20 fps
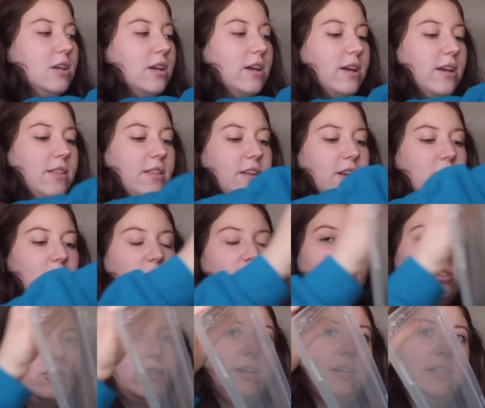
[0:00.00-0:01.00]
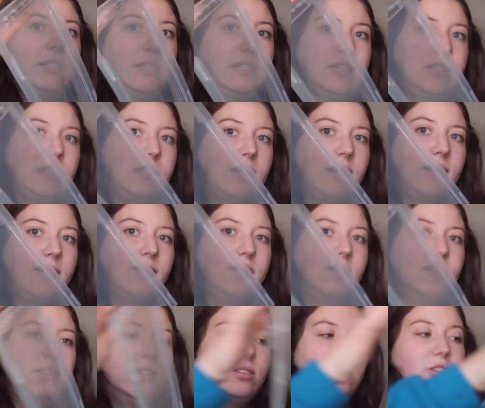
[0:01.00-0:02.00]
and then it also has this side.
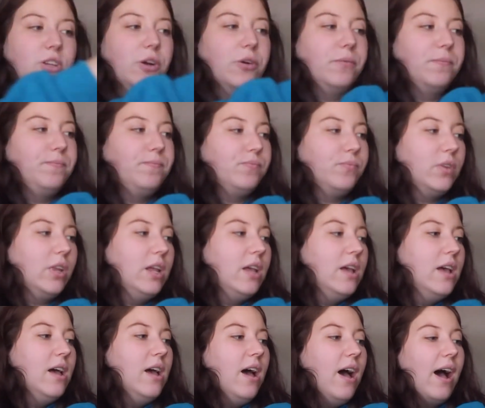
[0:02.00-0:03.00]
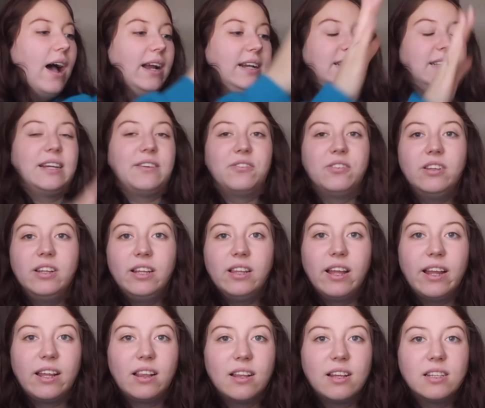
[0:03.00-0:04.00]
So I definitely
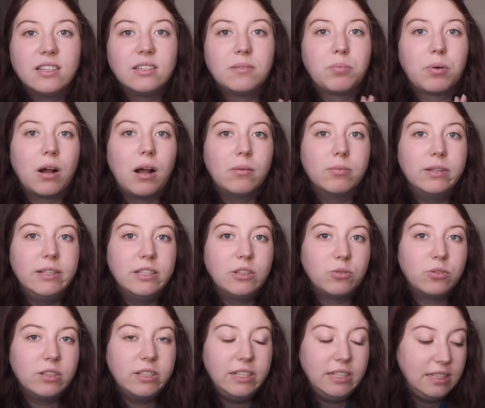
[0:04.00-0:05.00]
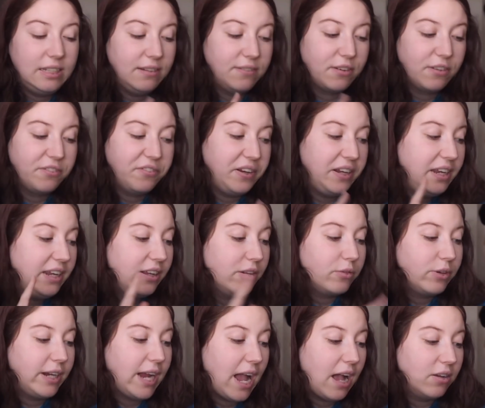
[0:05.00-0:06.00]
like this. Probably is really easy for feeding and
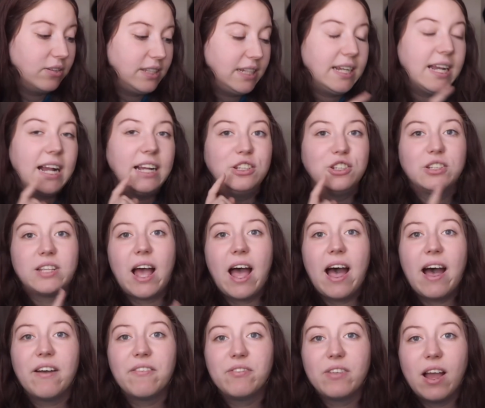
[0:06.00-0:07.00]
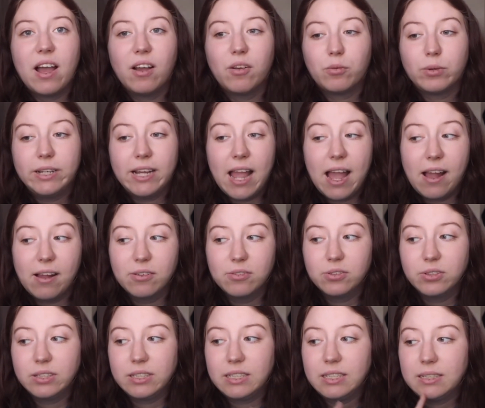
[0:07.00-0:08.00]
rehousing. I just have not
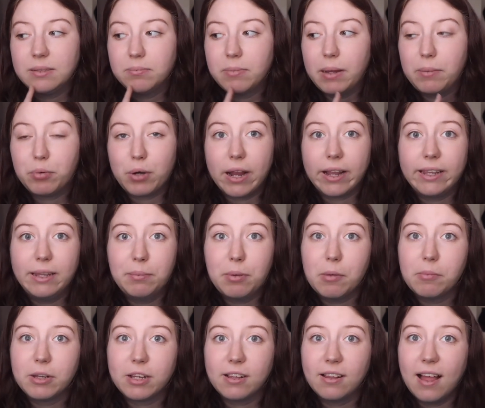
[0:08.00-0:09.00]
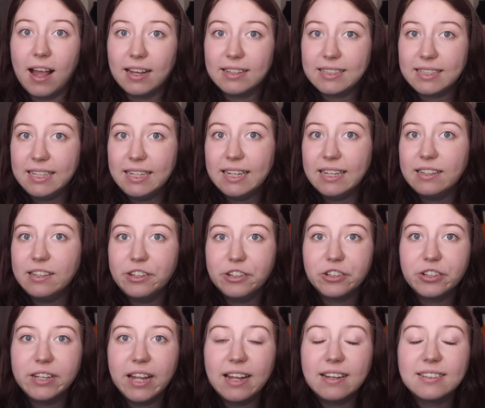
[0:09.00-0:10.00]
rehoused my Brachypelma classy in
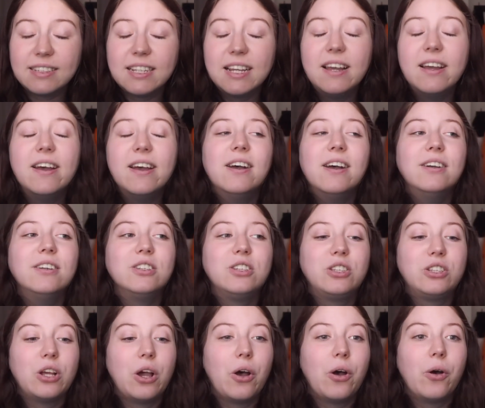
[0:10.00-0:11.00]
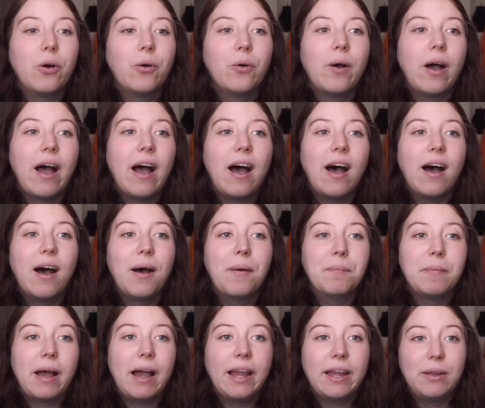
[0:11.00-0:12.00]
here yet. So
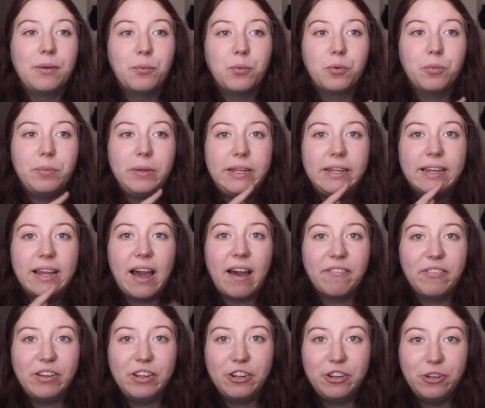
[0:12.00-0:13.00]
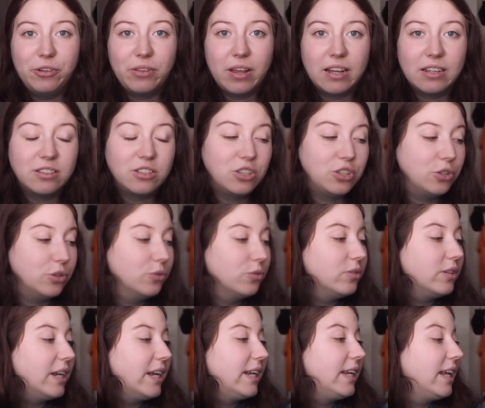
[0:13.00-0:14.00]
I will be having to do that
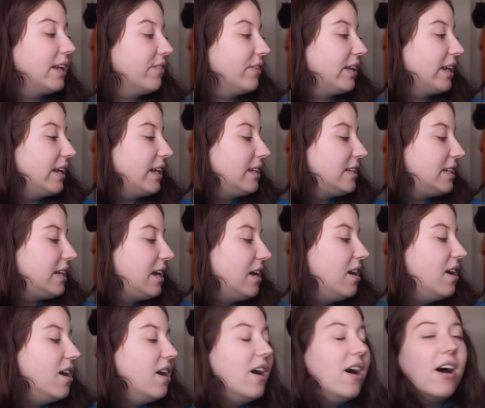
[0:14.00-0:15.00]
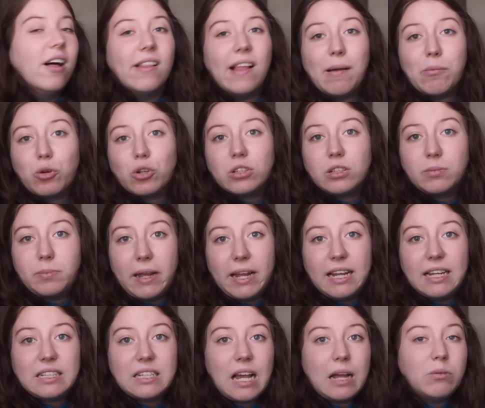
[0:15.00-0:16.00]
soon and giving it a lot more
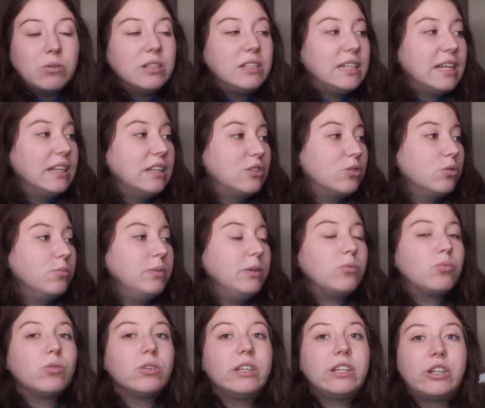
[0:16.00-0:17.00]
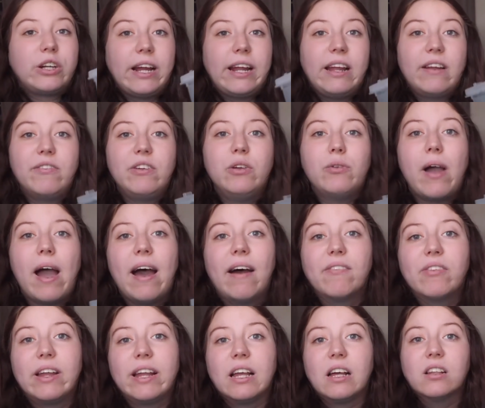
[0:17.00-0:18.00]
space. I would say this would be really great if you
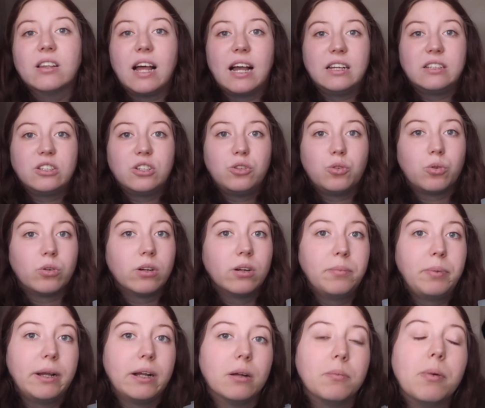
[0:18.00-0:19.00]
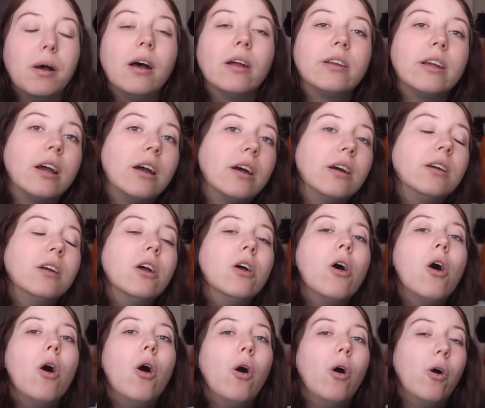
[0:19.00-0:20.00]
have like Elacidora parabata.
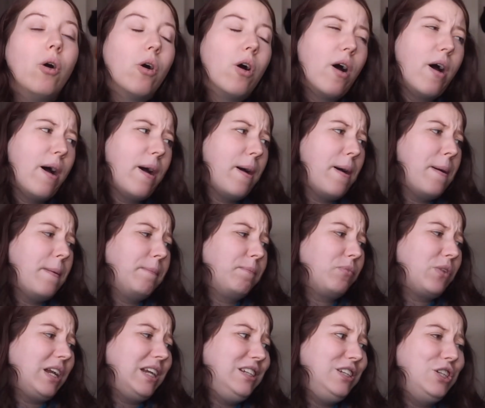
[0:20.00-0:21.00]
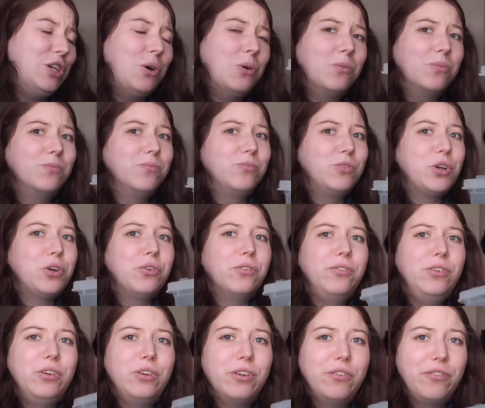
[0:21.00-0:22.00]
I don't know
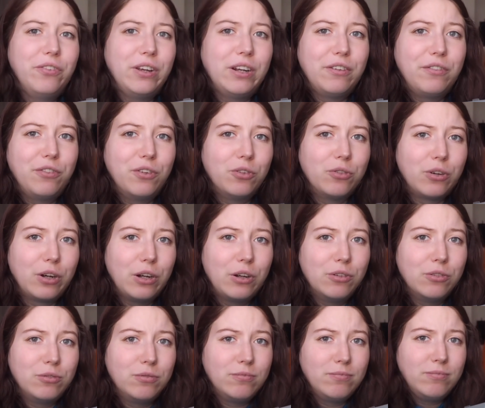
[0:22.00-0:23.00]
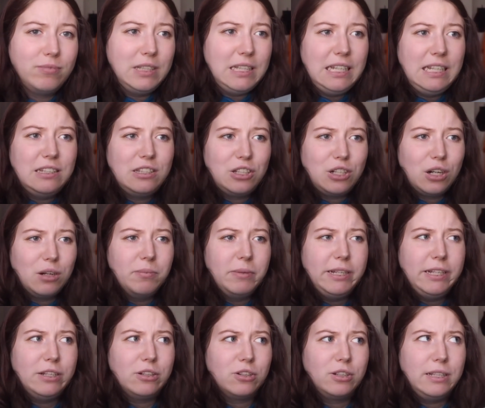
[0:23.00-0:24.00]
if you could fit a full-grown T.
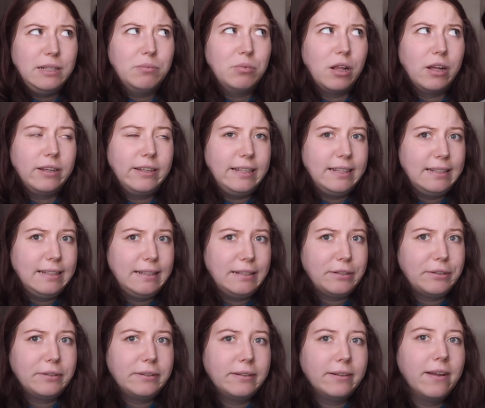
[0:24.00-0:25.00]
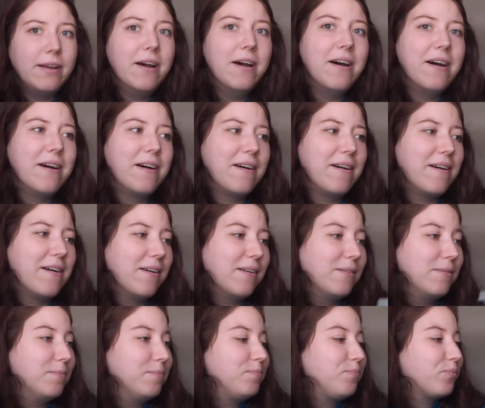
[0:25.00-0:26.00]
sturmey or T. blondie in here.
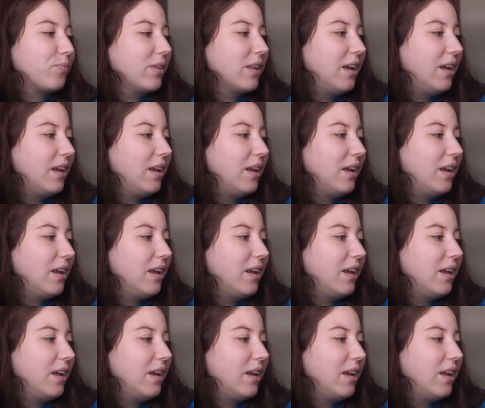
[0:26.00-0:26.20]
I